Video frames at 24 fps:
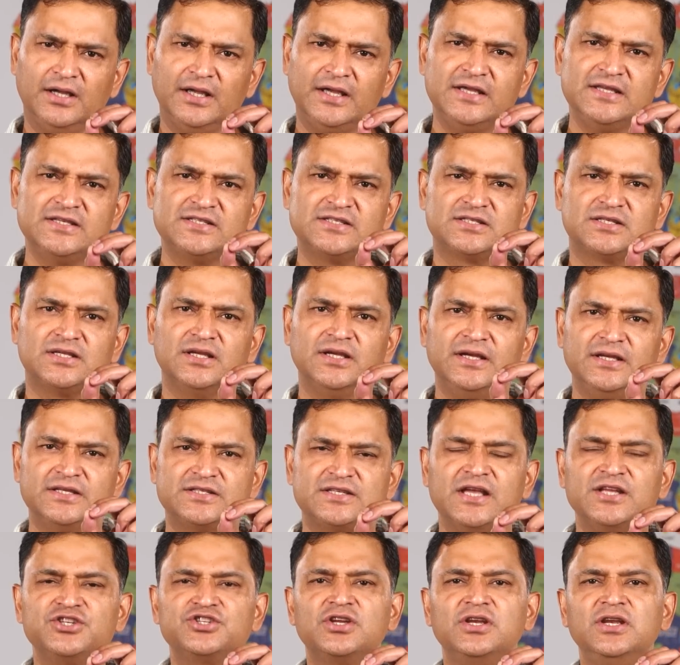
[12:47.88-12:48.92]
is
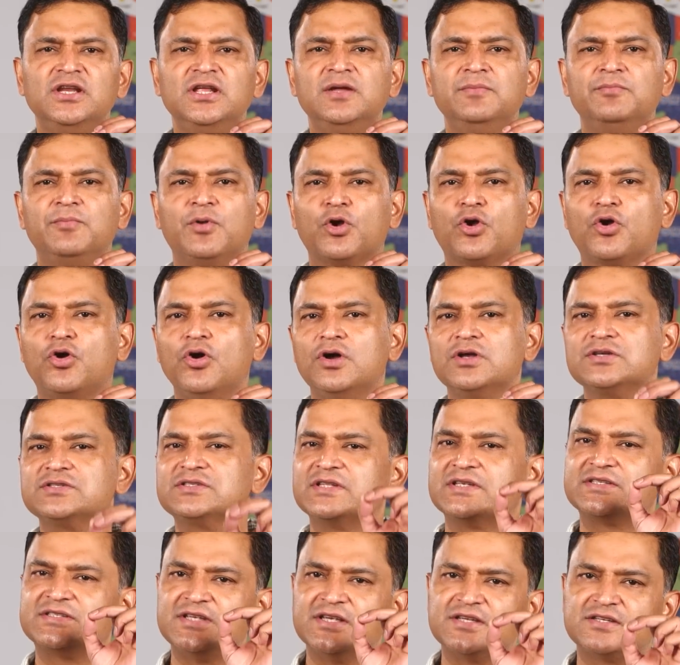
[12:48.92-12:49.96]
essentially because
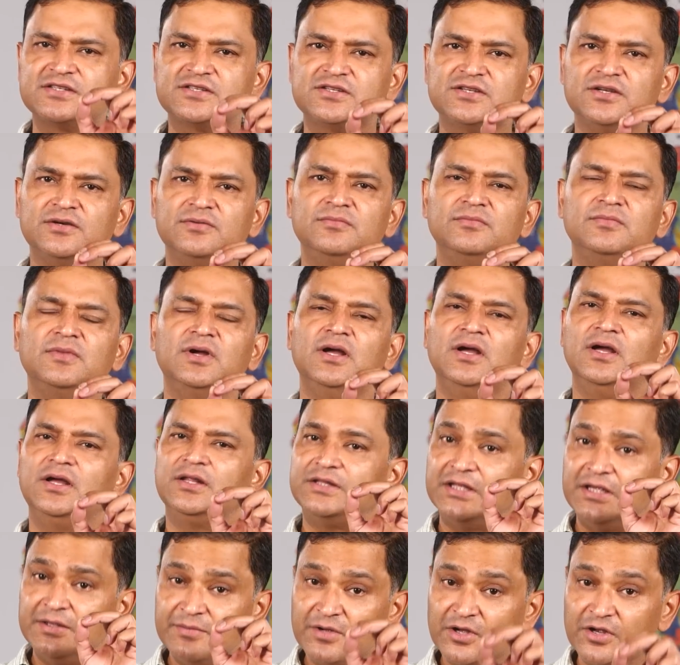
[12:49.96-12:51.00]
the
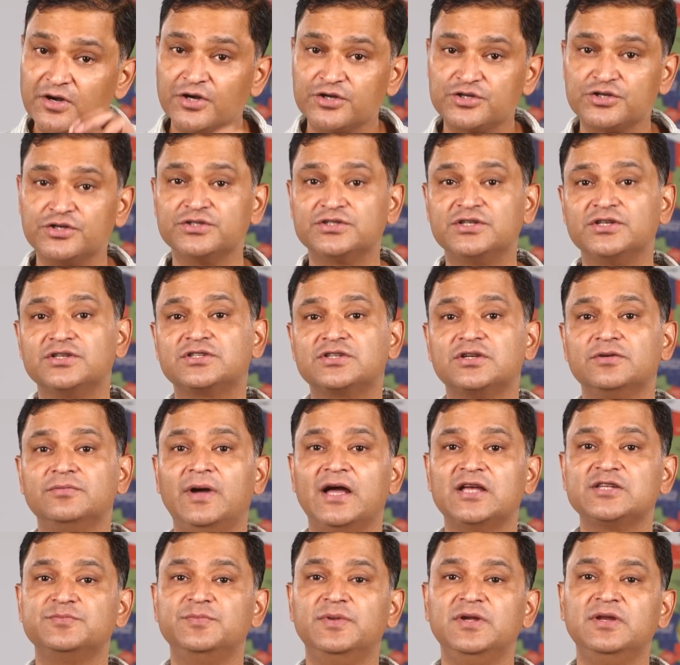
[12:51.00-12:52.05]
immigration system
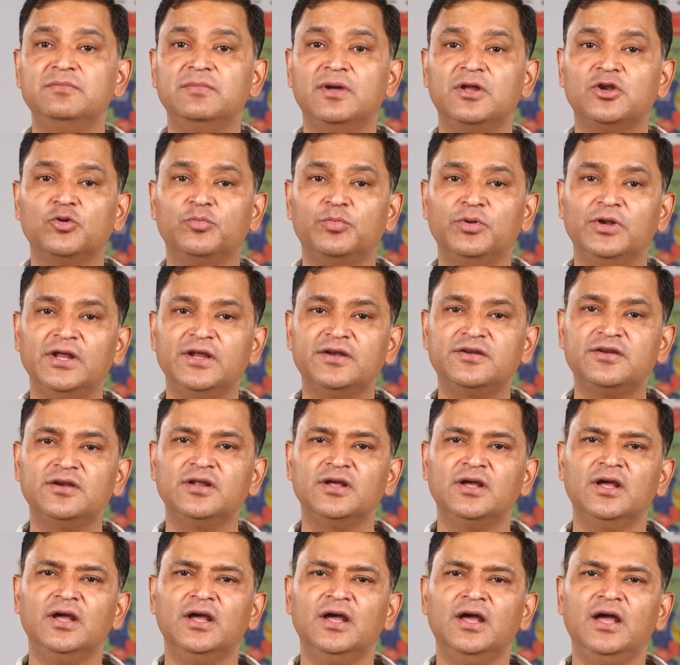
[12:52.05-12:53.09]
has been manipulated,
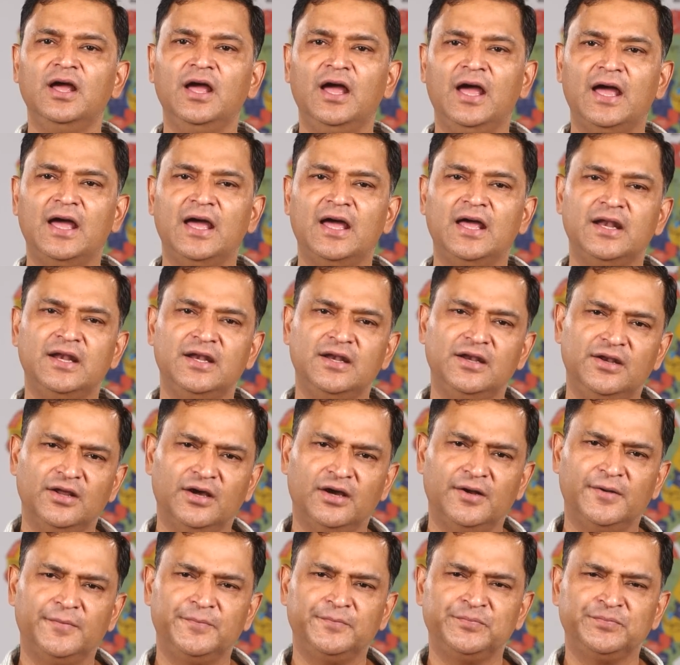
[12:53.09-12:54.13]
and
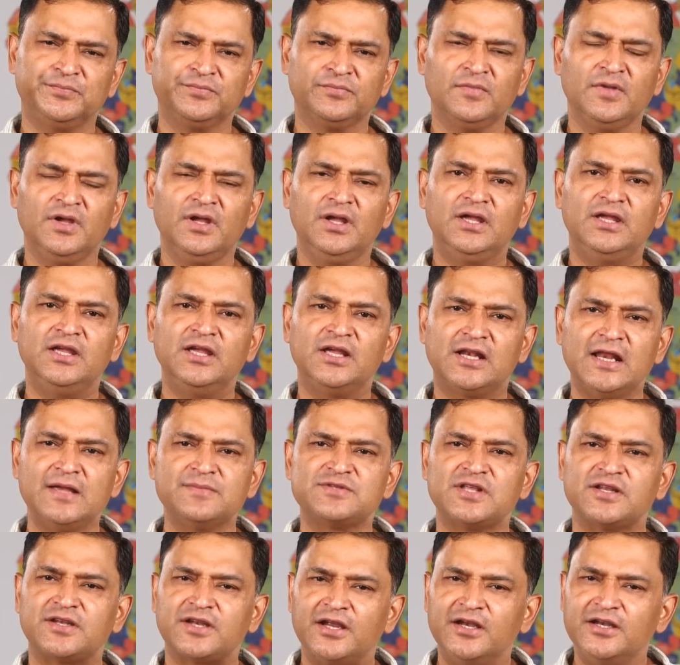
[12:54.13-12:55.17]
he
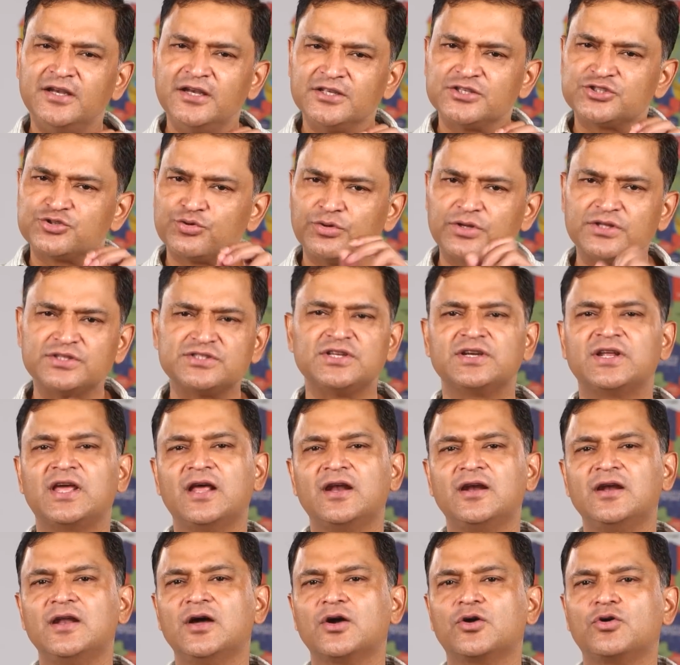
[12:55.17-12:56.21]
claims that Indian students in
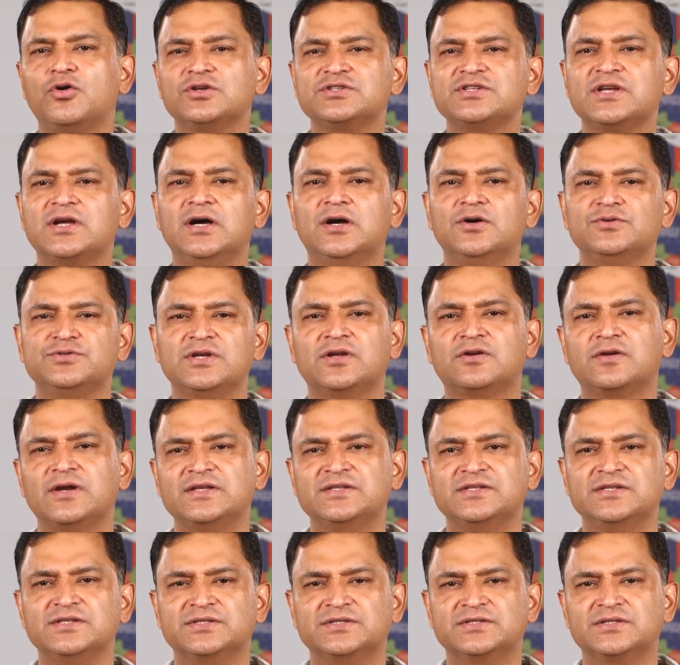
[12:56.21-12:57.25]
Canada are causing a housing
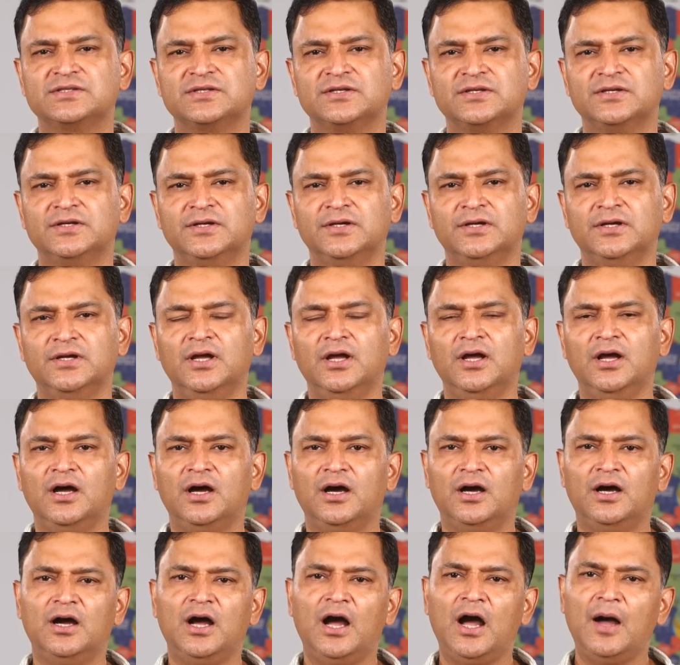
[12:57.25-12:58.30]
crisis.
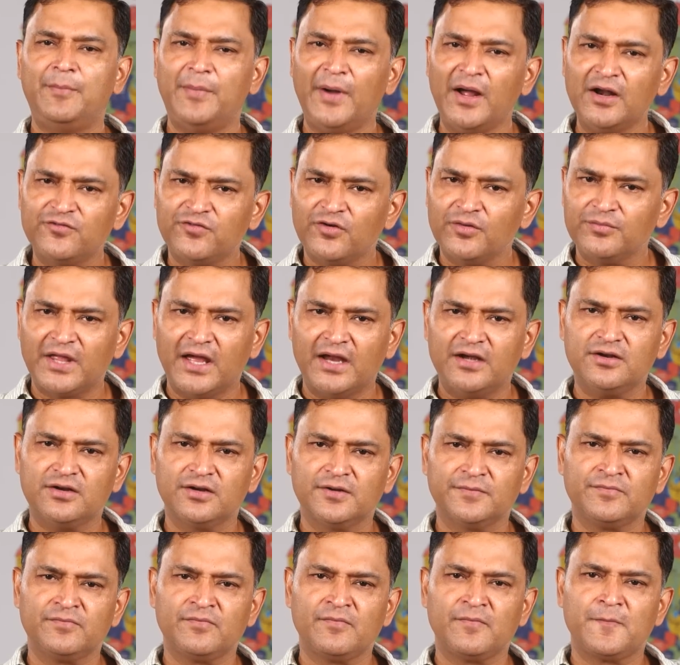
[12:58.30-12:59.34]
Apart from that,
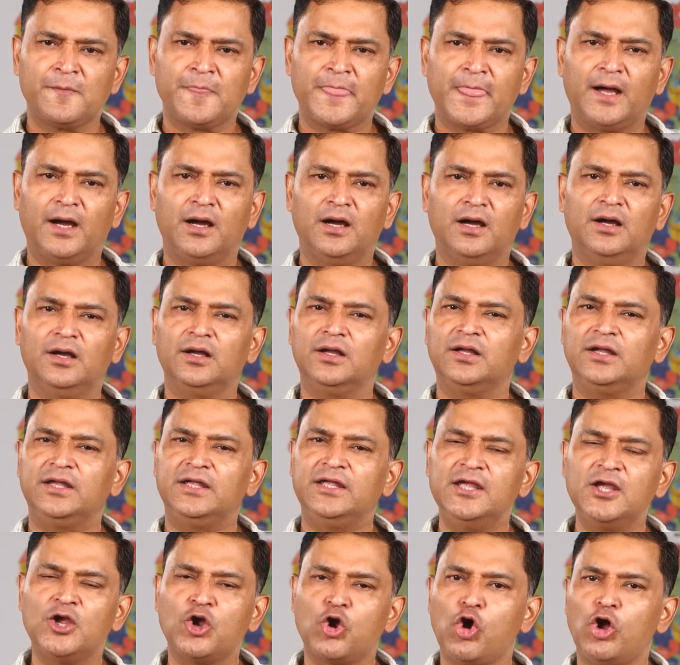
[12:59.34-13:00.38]

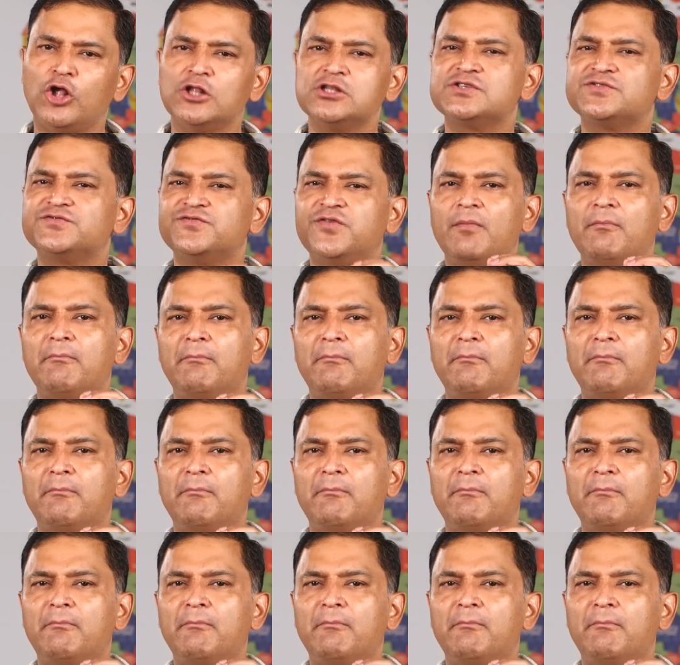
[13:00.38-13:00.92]
he calls for